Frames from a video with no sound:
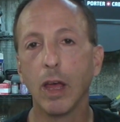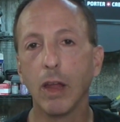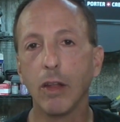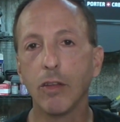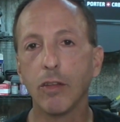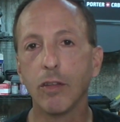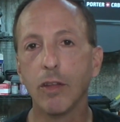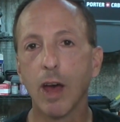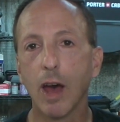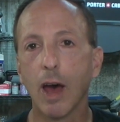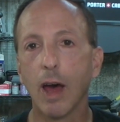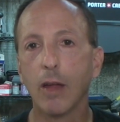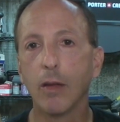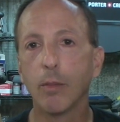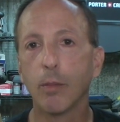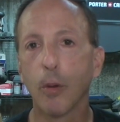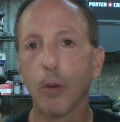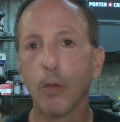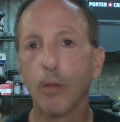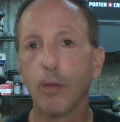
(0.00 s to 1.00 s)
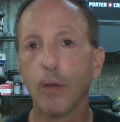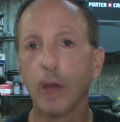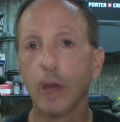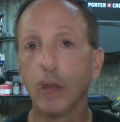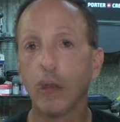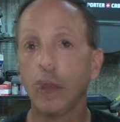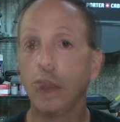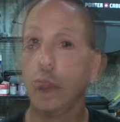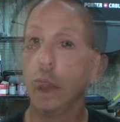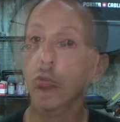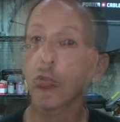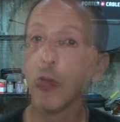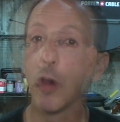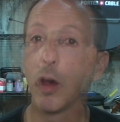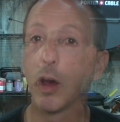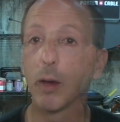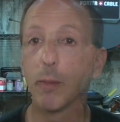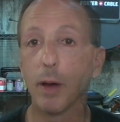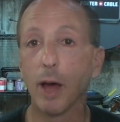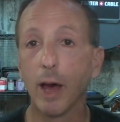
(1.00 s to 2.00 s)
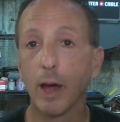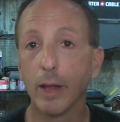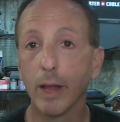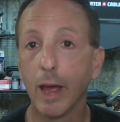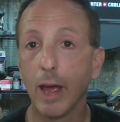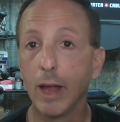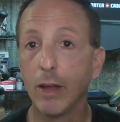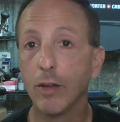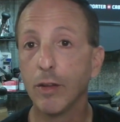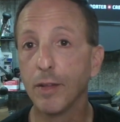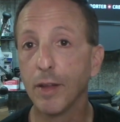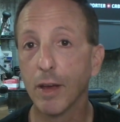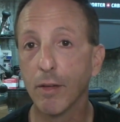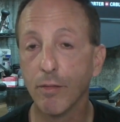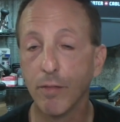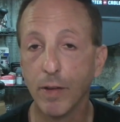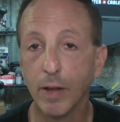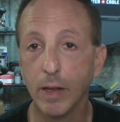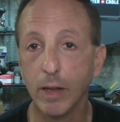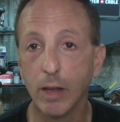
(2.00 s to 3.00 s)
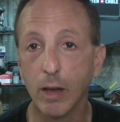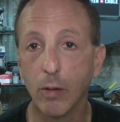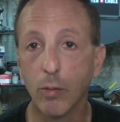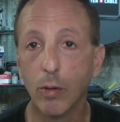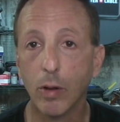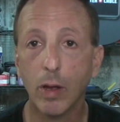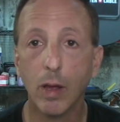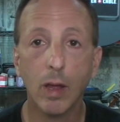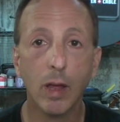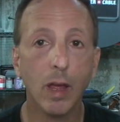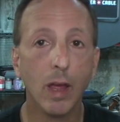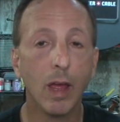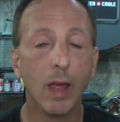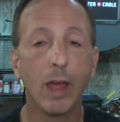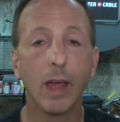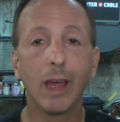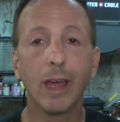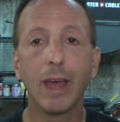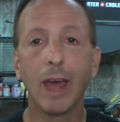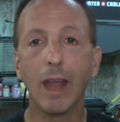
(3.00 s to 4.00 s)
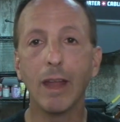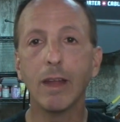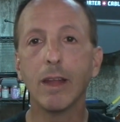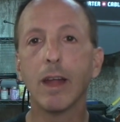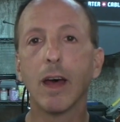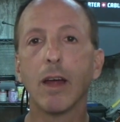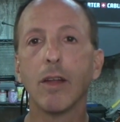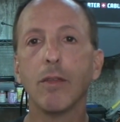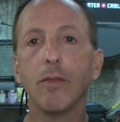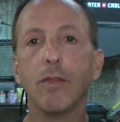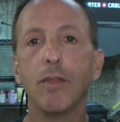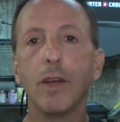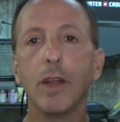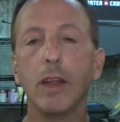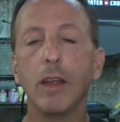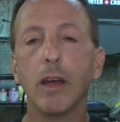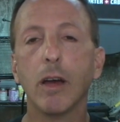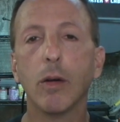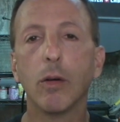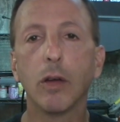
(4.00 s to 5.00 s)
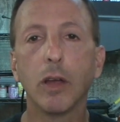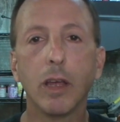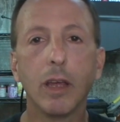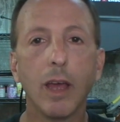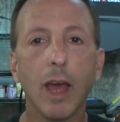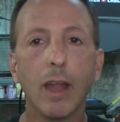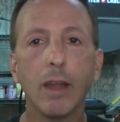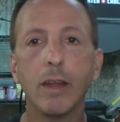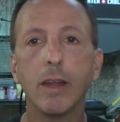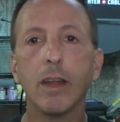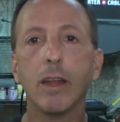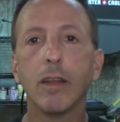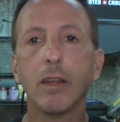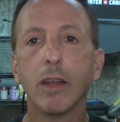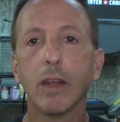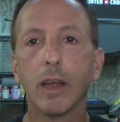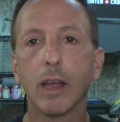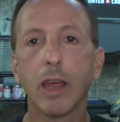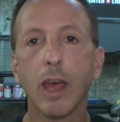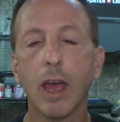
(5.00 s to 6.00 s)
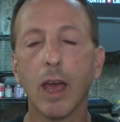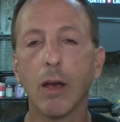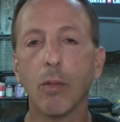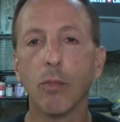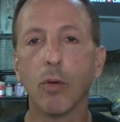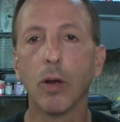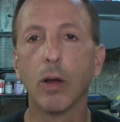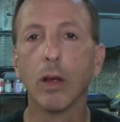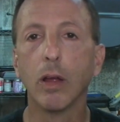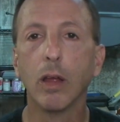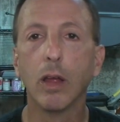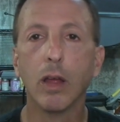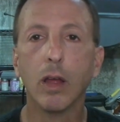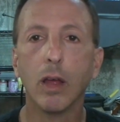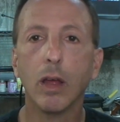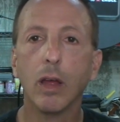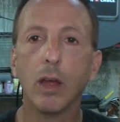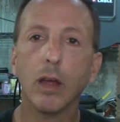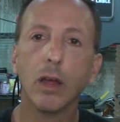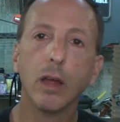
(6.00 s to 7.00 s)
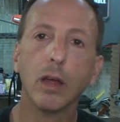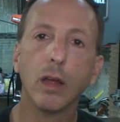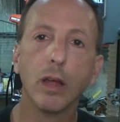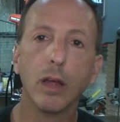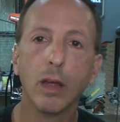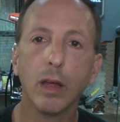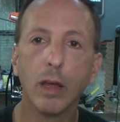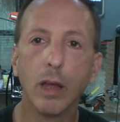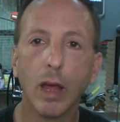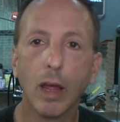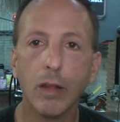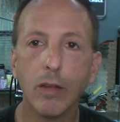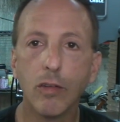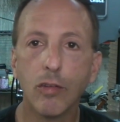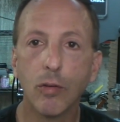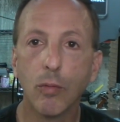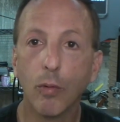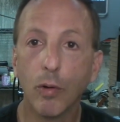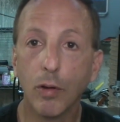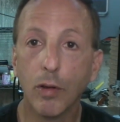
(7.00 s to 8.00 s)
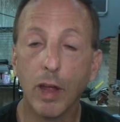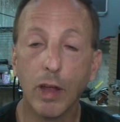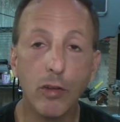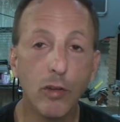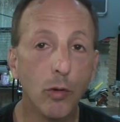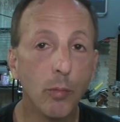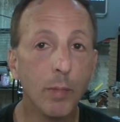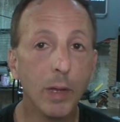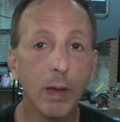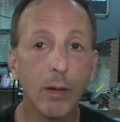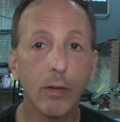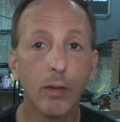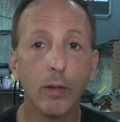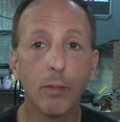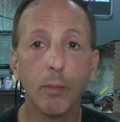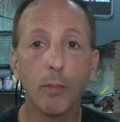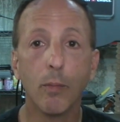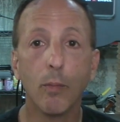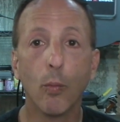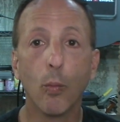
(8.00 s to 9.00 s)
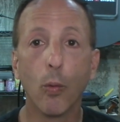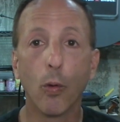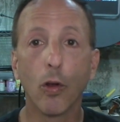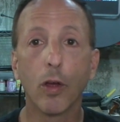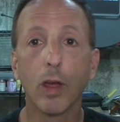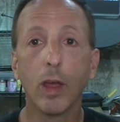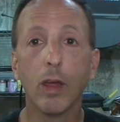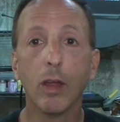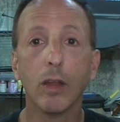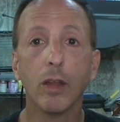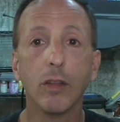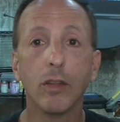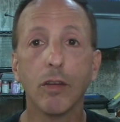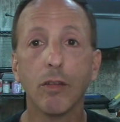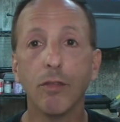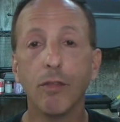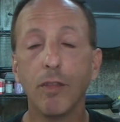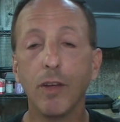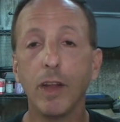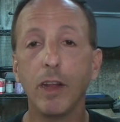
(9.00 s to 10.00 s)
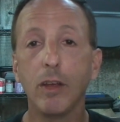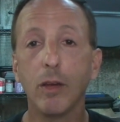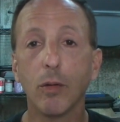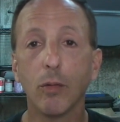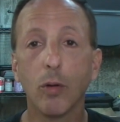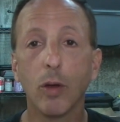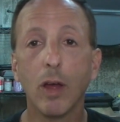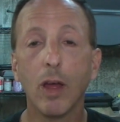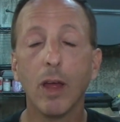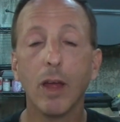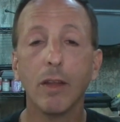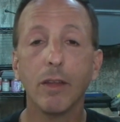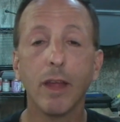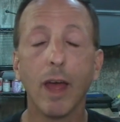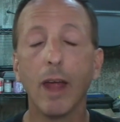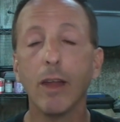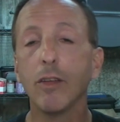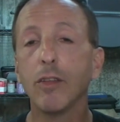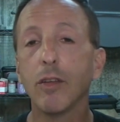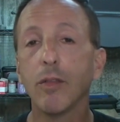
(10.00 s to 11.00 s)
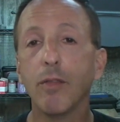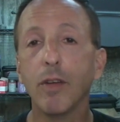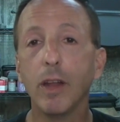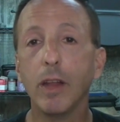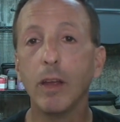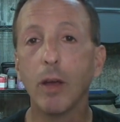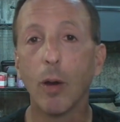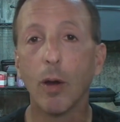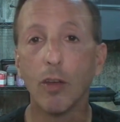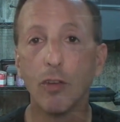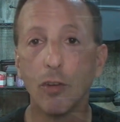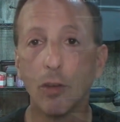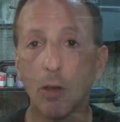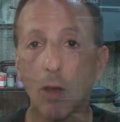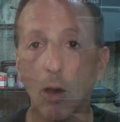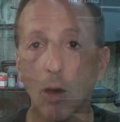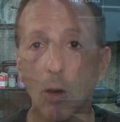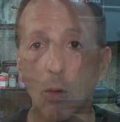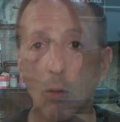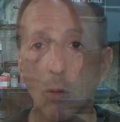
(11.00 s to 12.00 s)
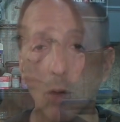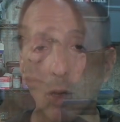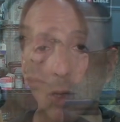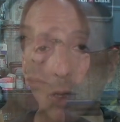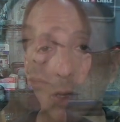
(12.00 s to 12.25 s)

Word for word: it's not perfect because we'll talk about how to edit that video. Get it on video, get it into the camera, and, a, and you'll be able to work it to video, to edit the video as you go.